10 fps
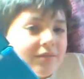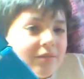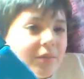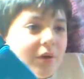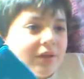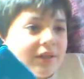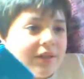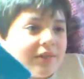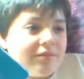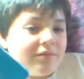Well,
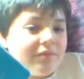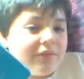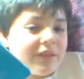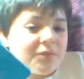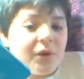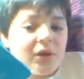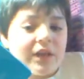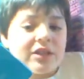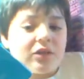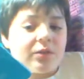partly,
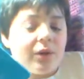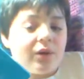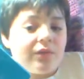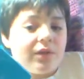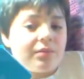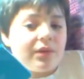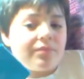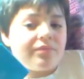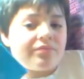that's only part of it, but